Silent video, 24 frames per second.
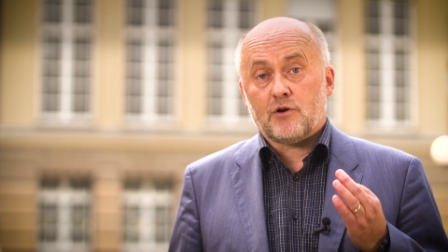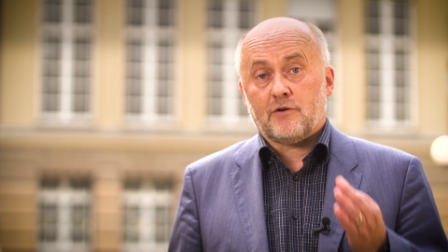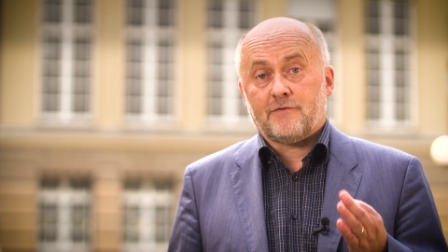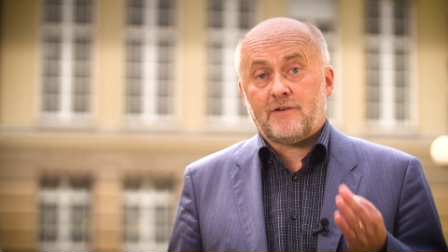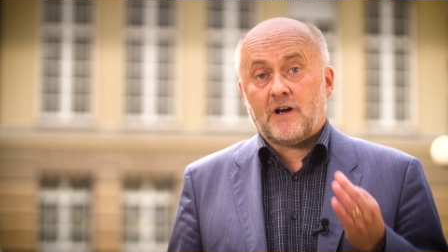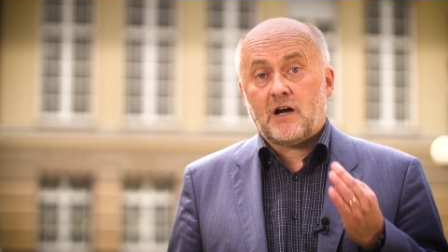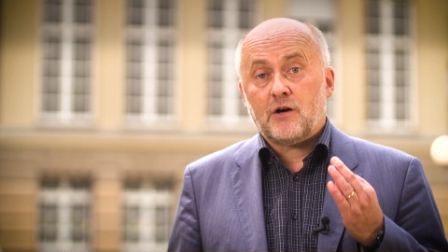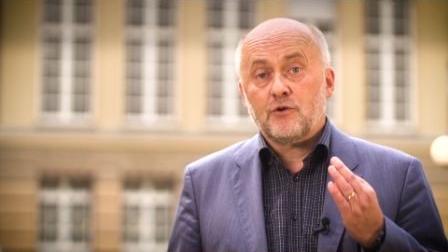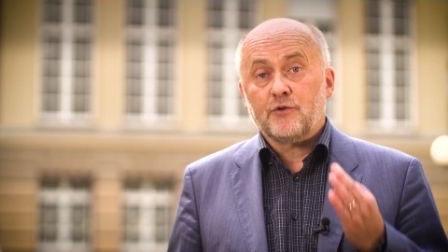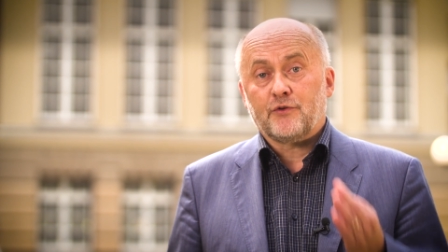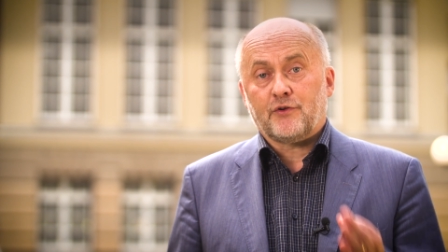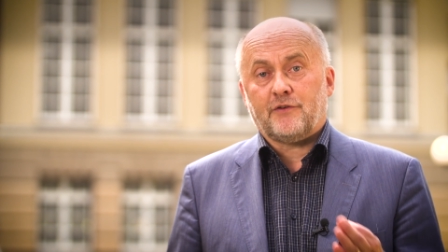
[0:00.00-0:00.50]
of
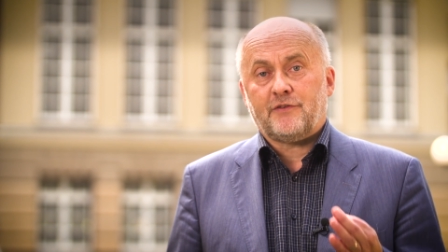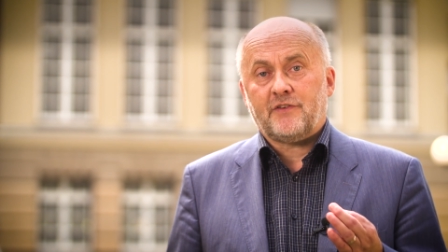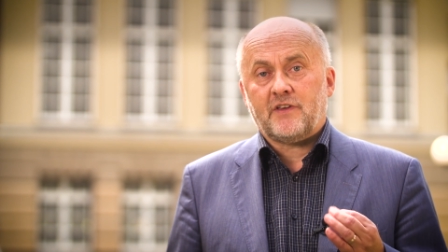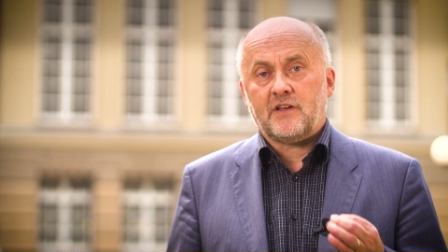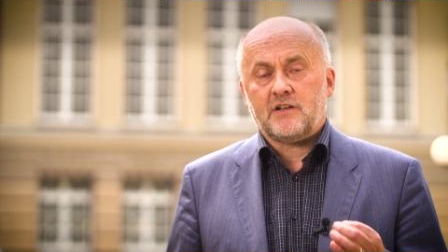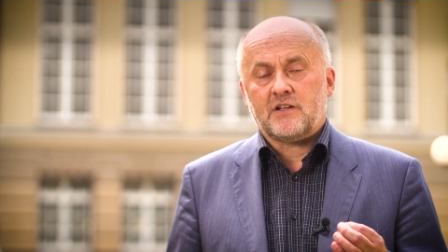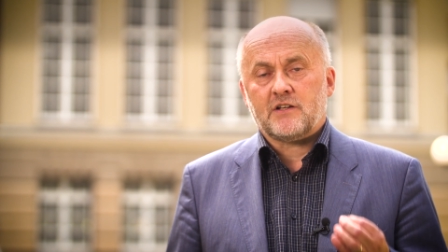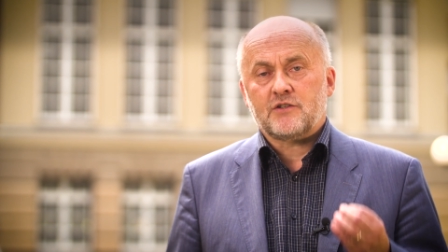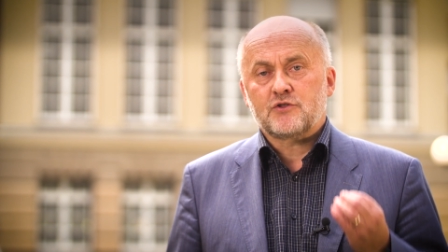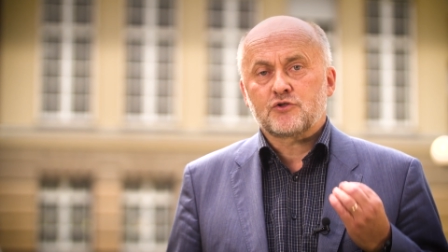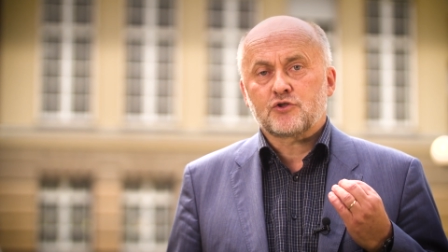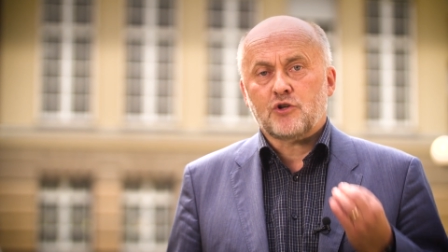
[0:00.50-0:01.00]
the
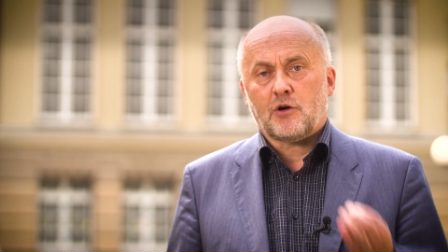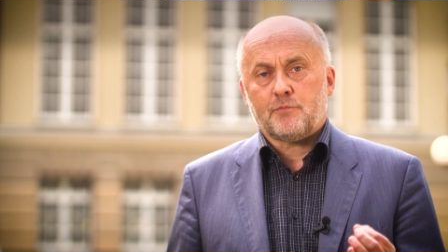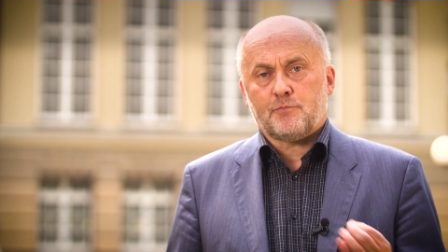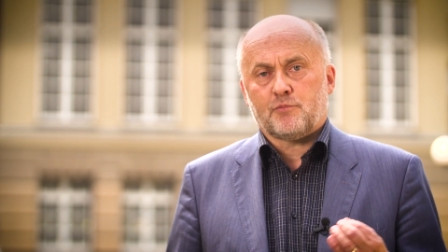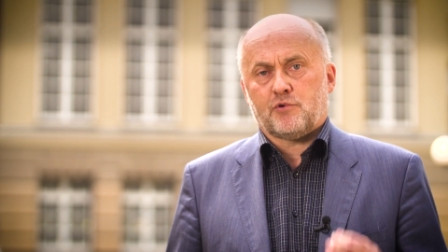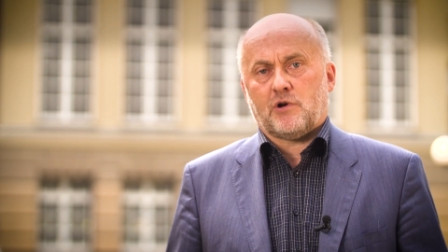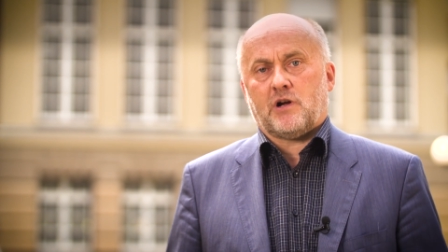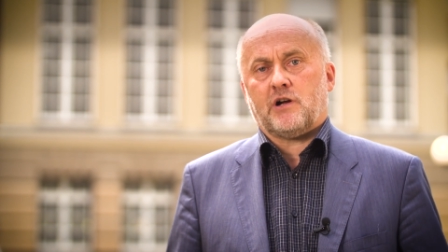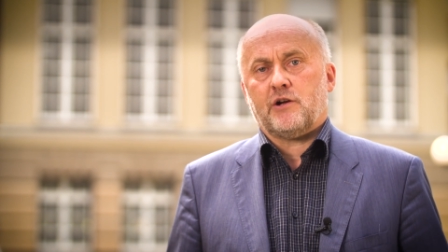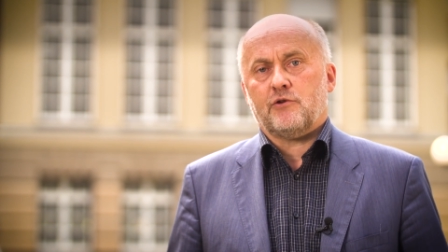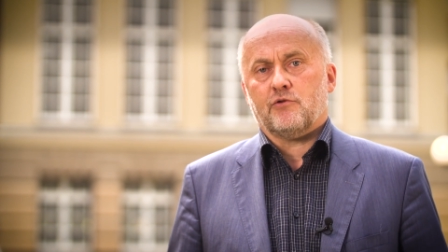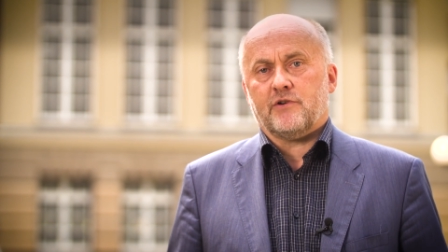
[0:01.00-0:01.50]
Center's top
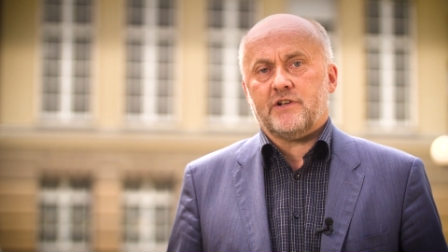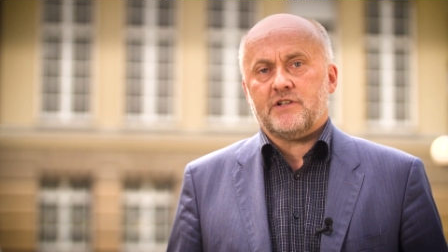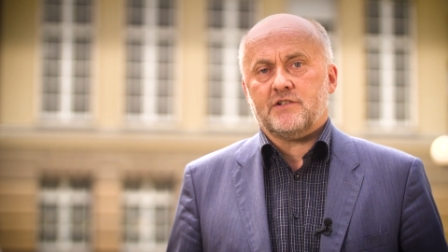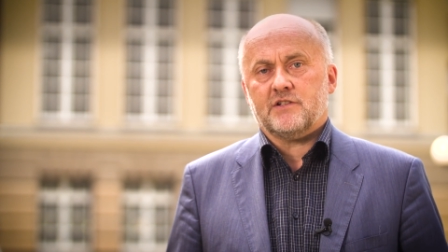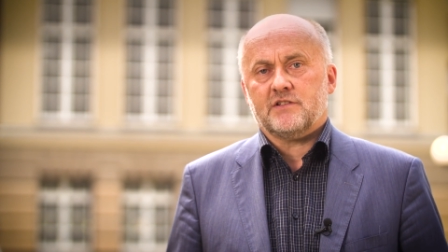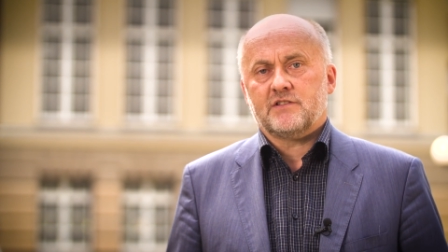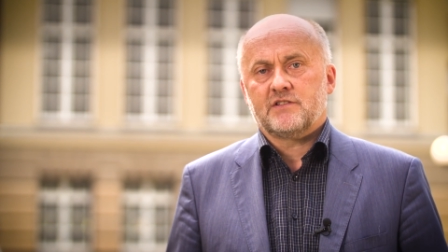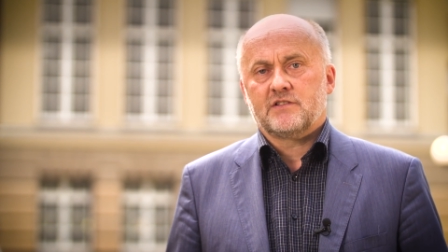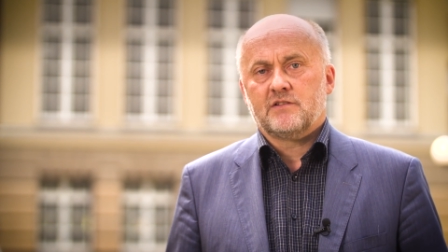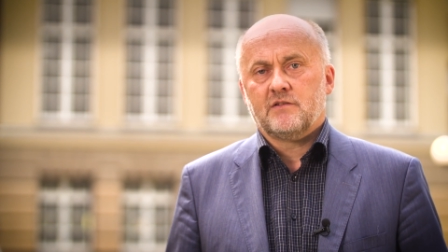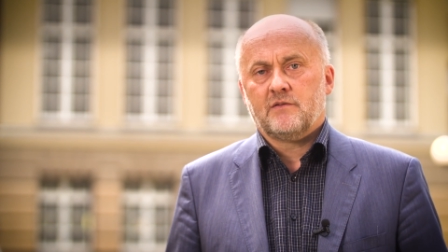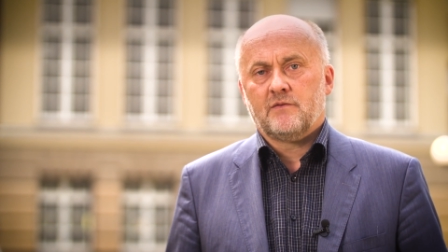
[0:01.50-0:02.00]

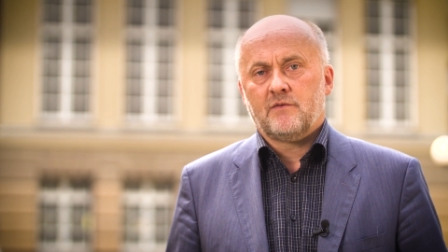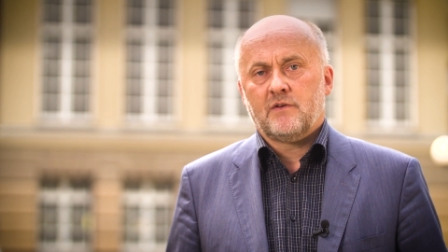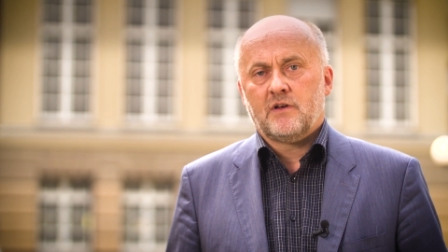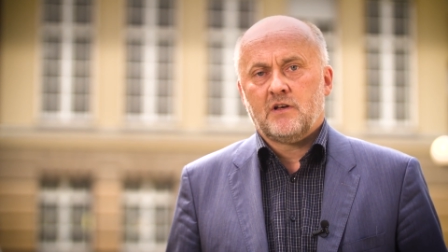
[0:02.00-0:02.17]
priorities.